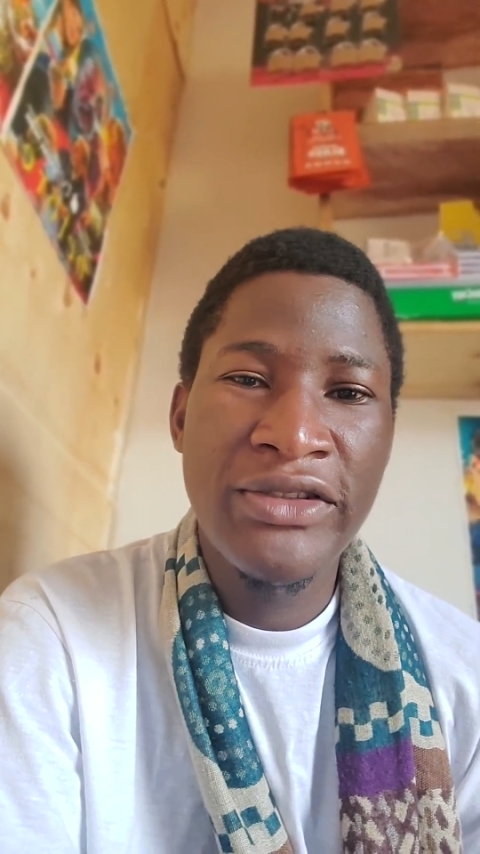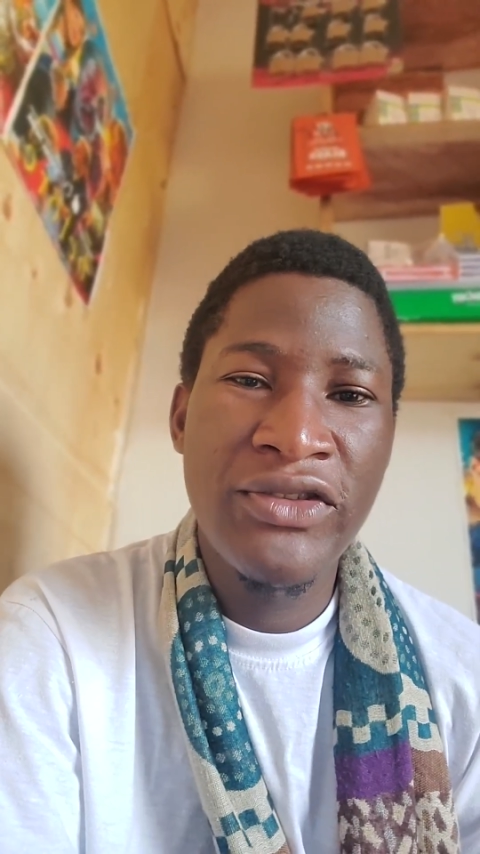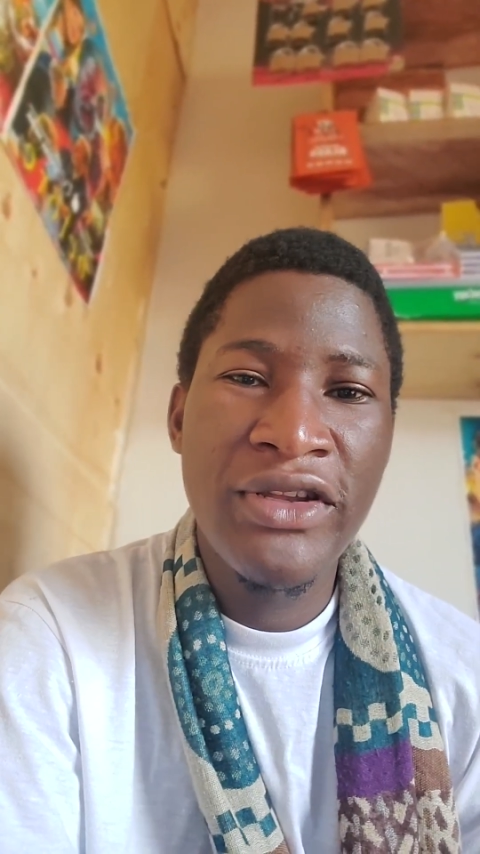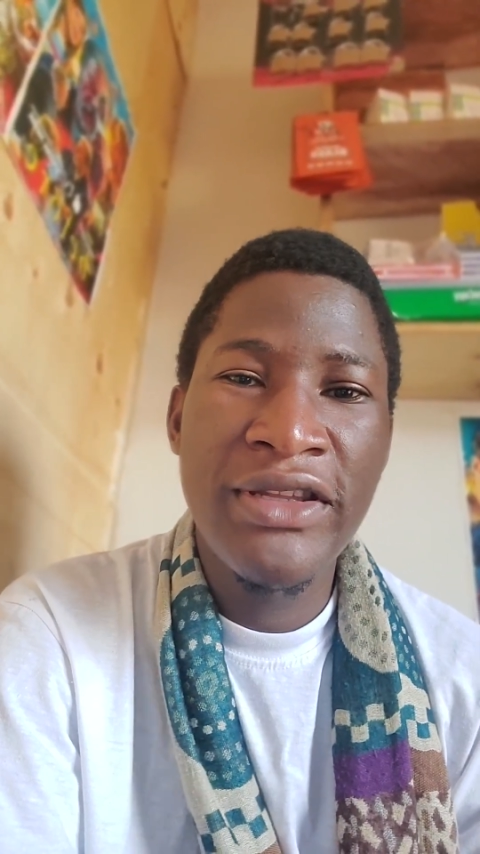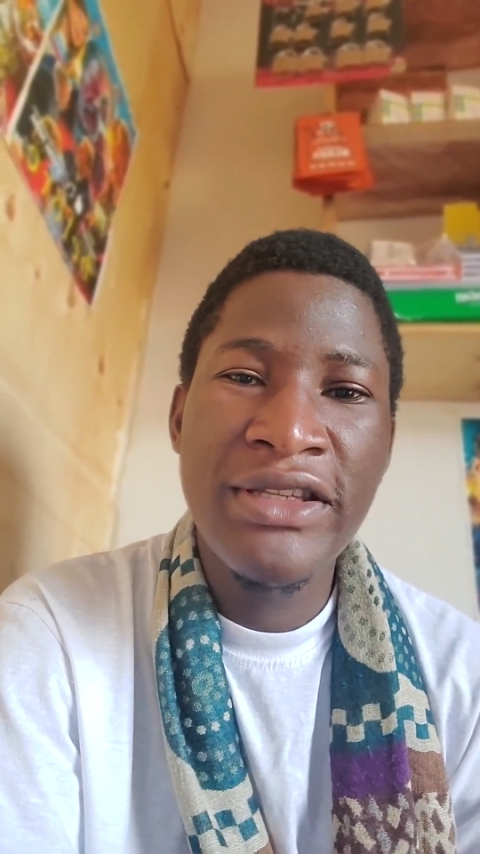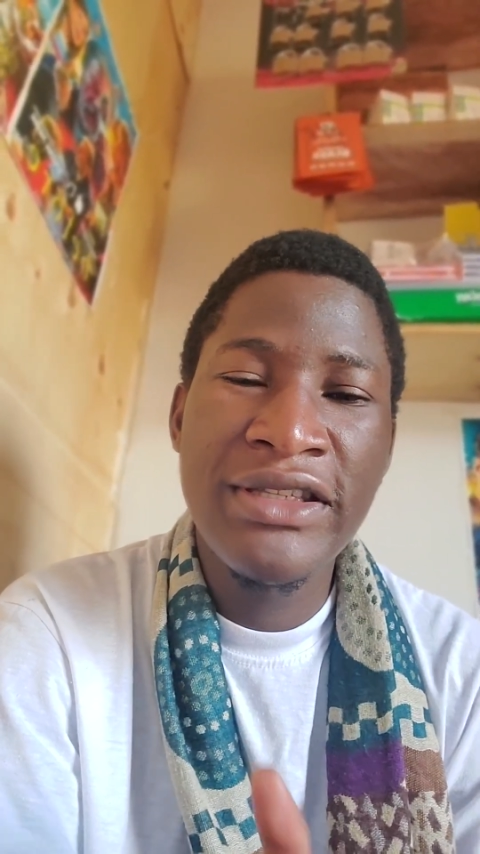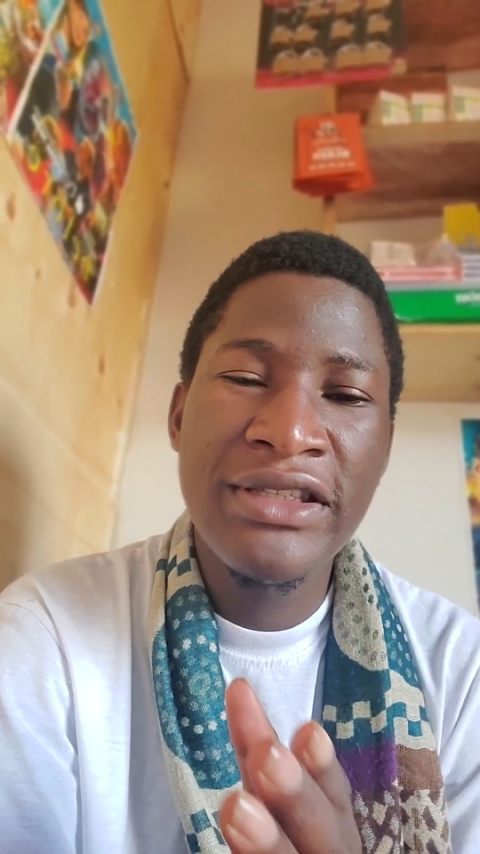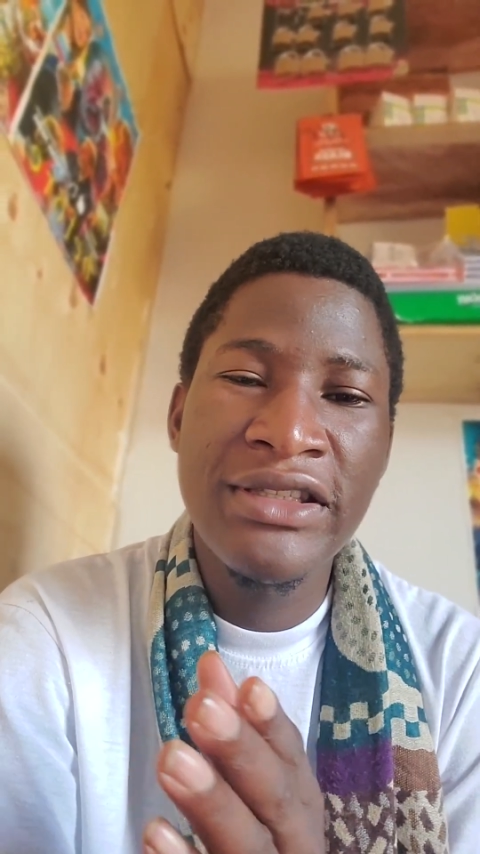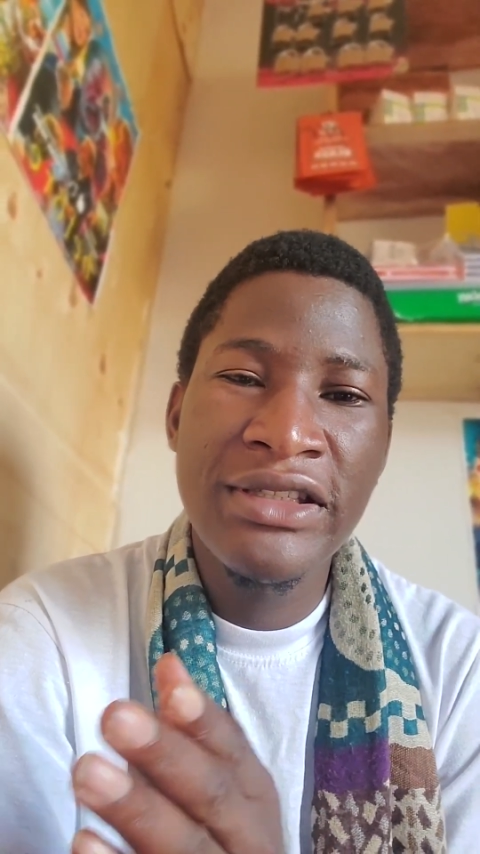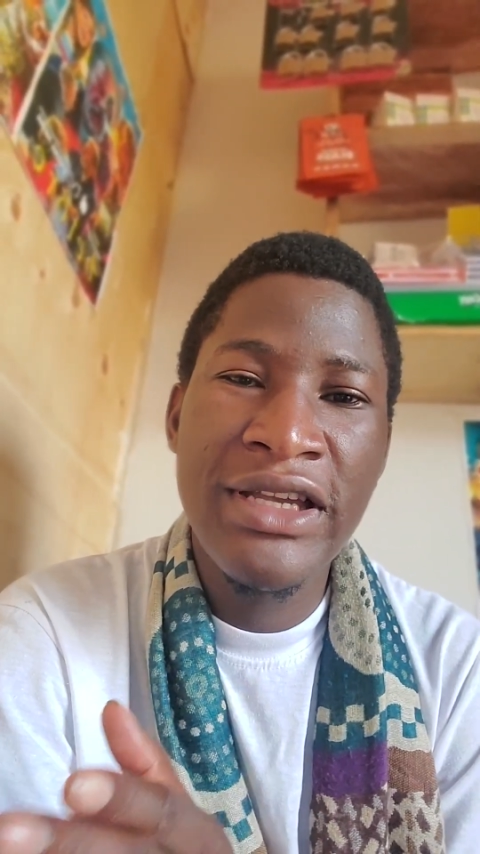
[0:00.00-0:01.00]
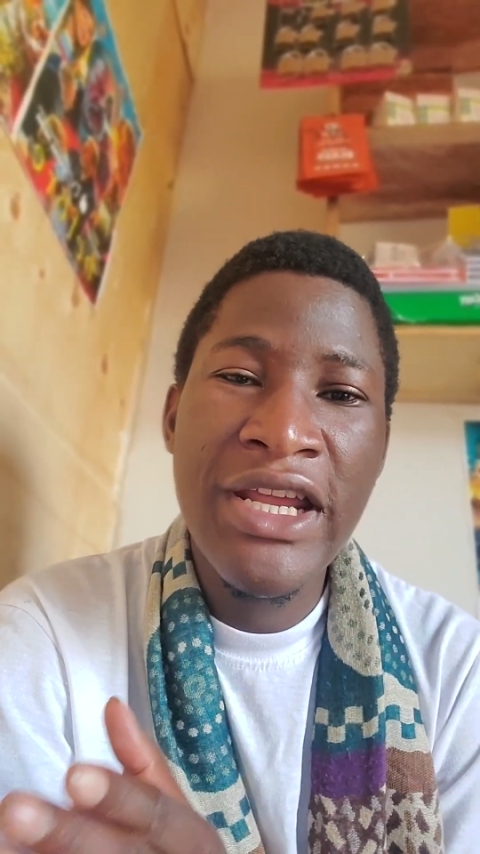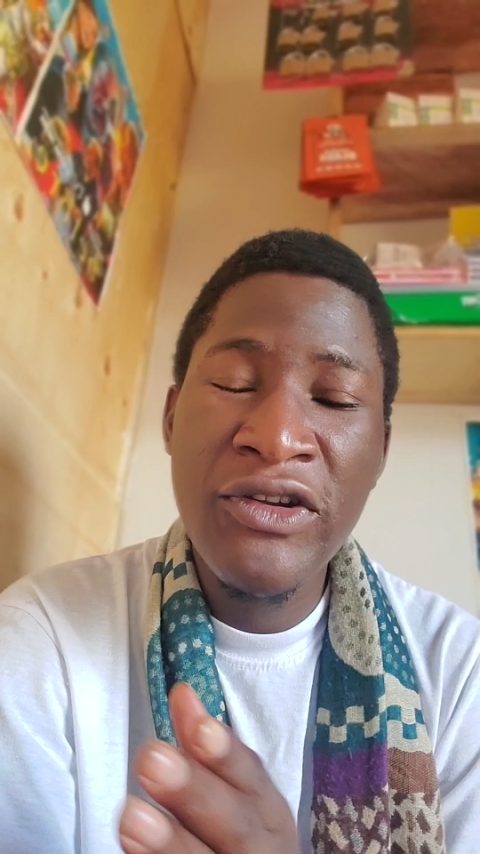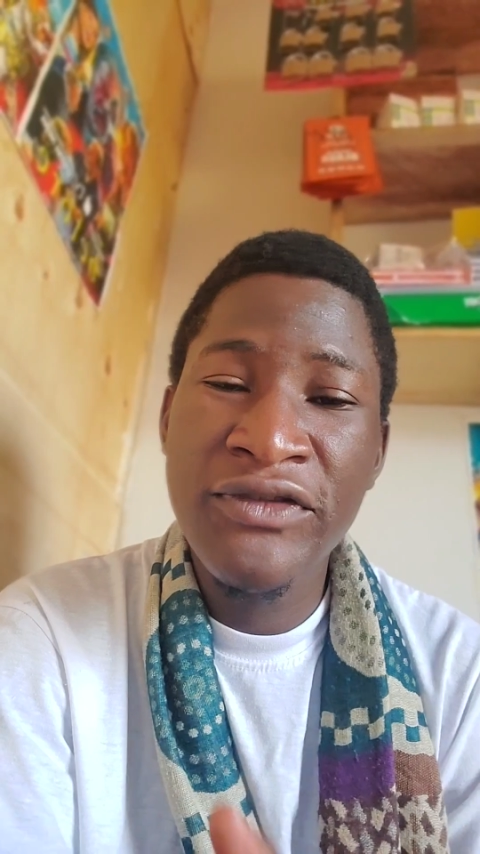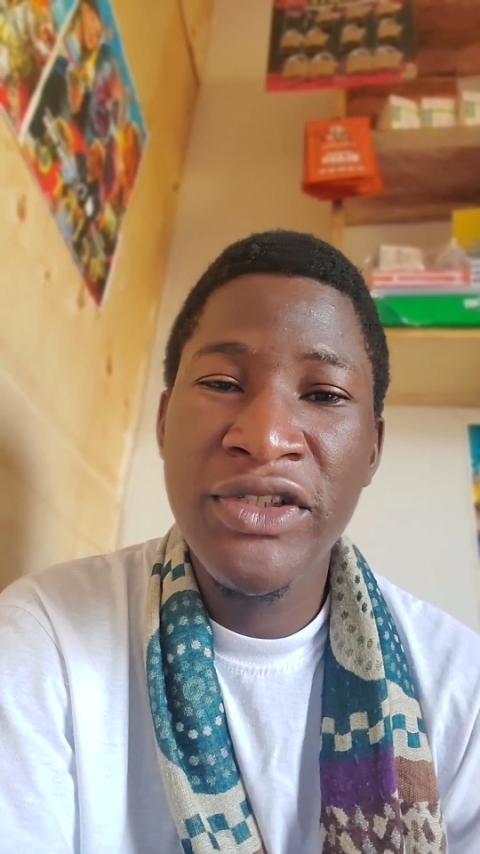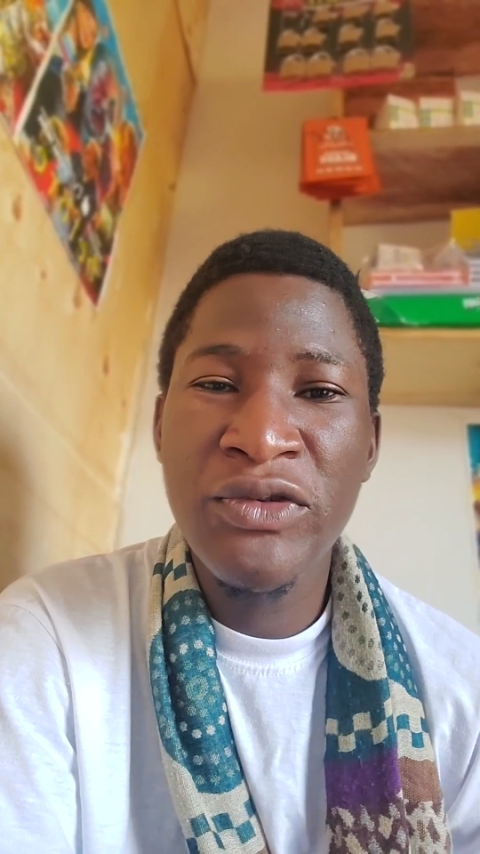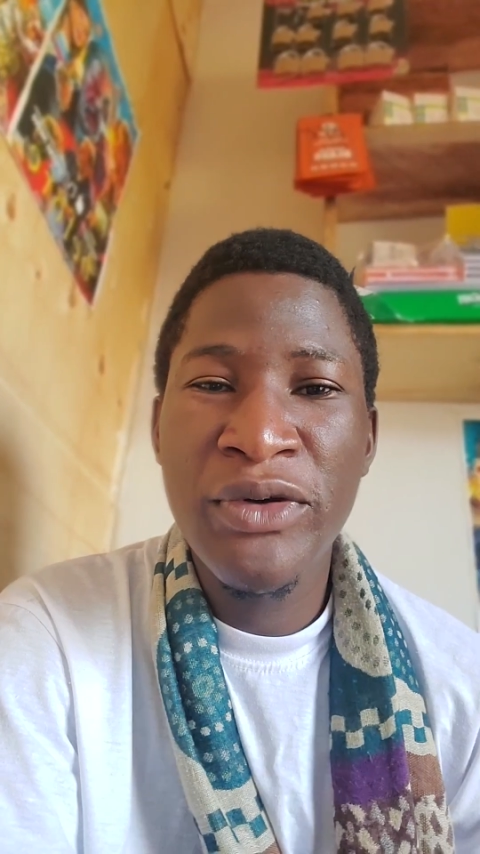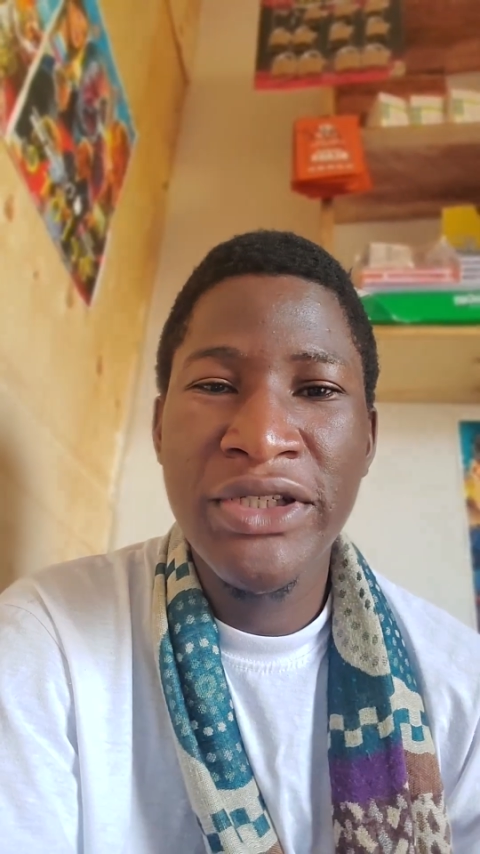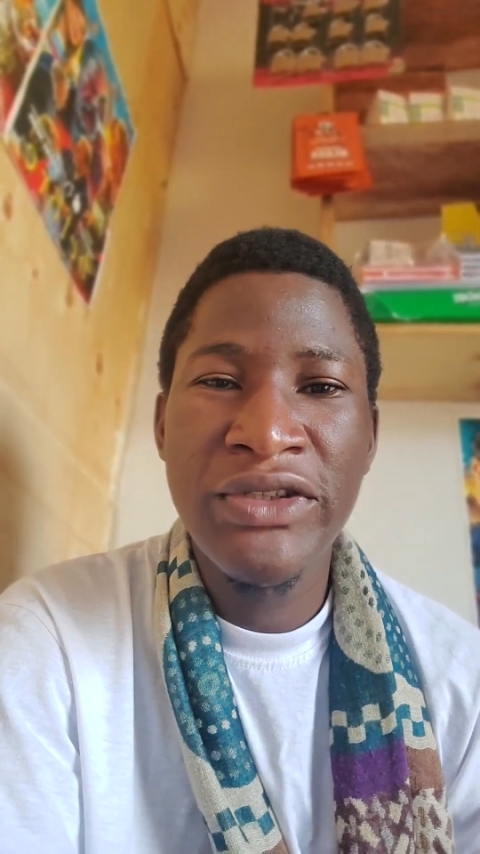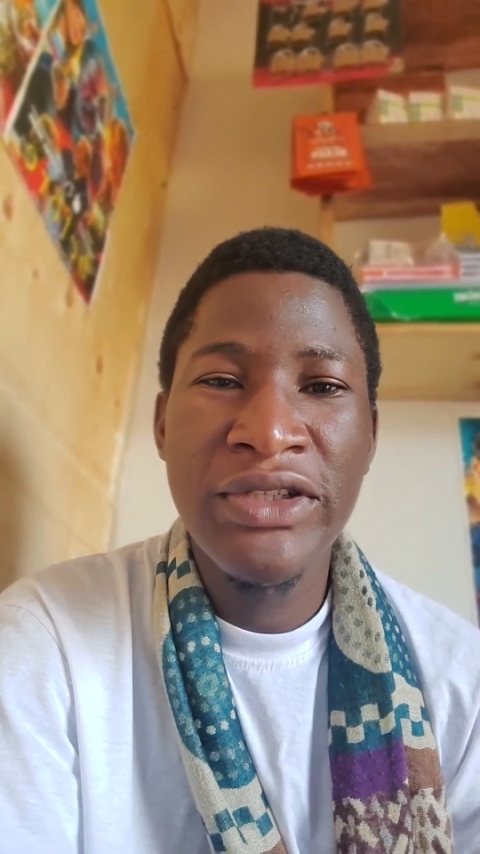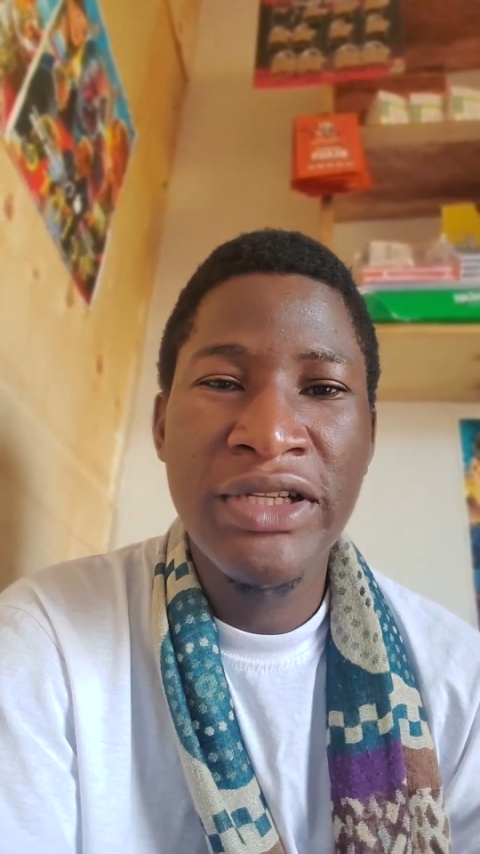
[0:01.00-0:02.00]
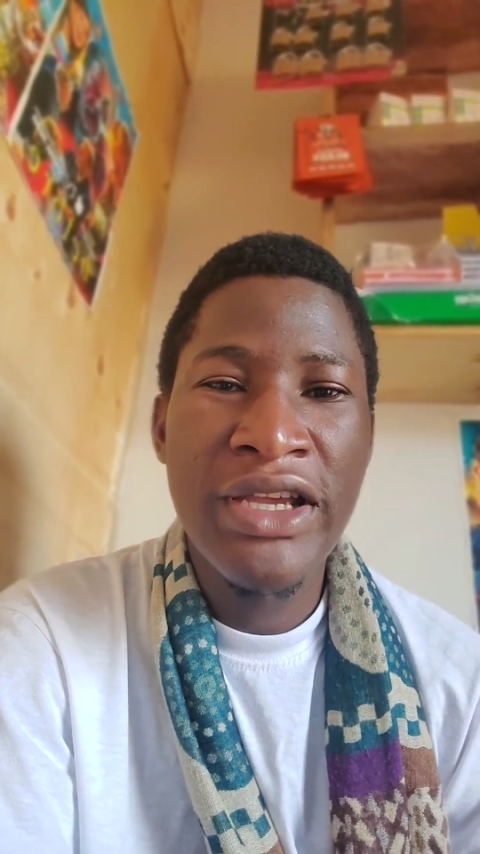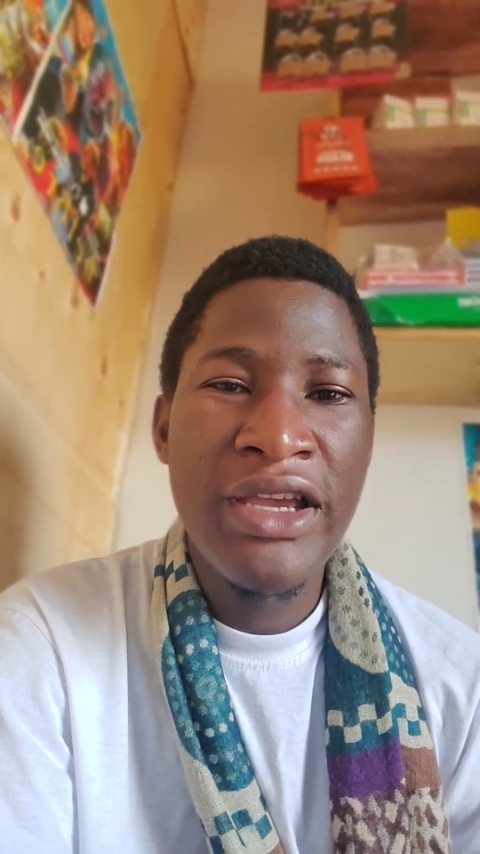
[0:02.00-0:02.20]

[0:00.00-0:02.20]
So in this kind of situation,